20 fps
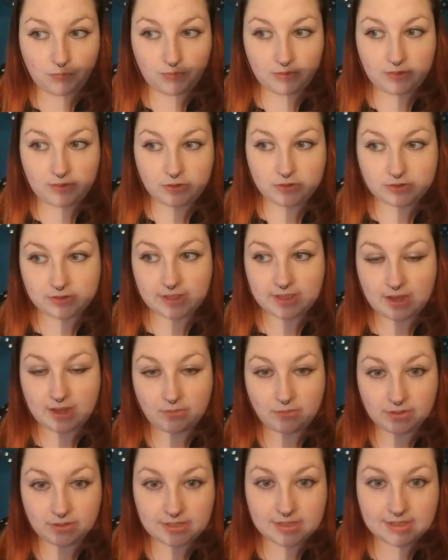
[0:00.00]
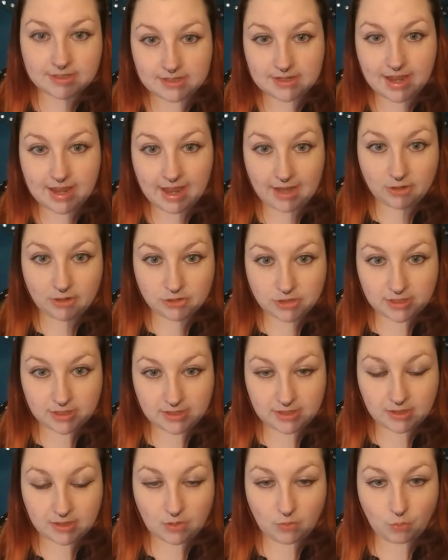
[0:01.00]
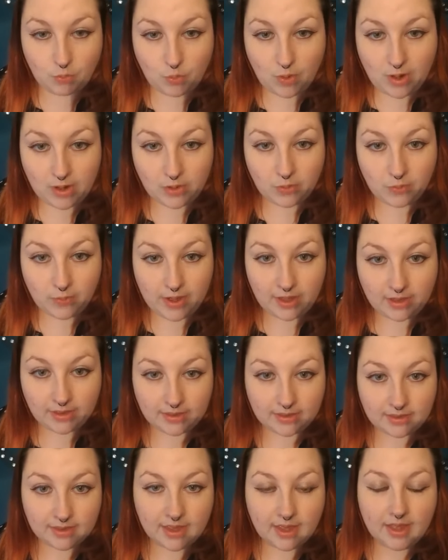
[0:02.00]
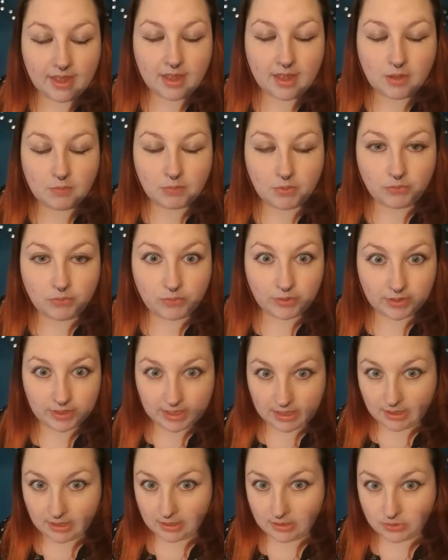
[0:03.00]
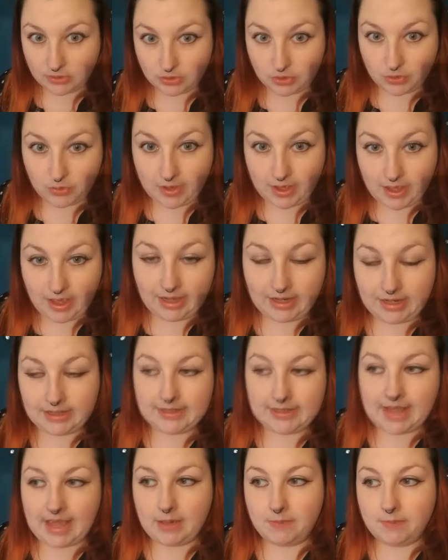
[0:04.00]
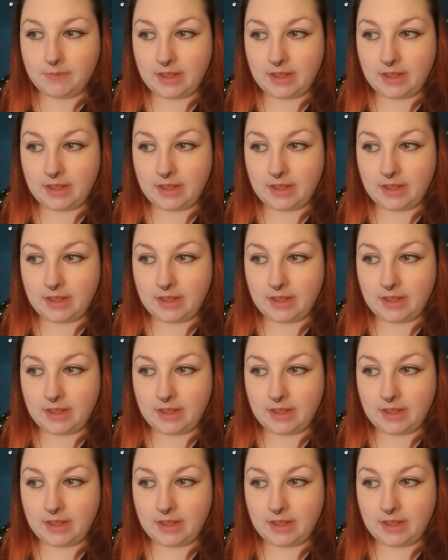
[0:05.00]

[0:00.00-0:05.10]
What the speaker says: there's like a release in energy that you can work with, but really you can do it any time.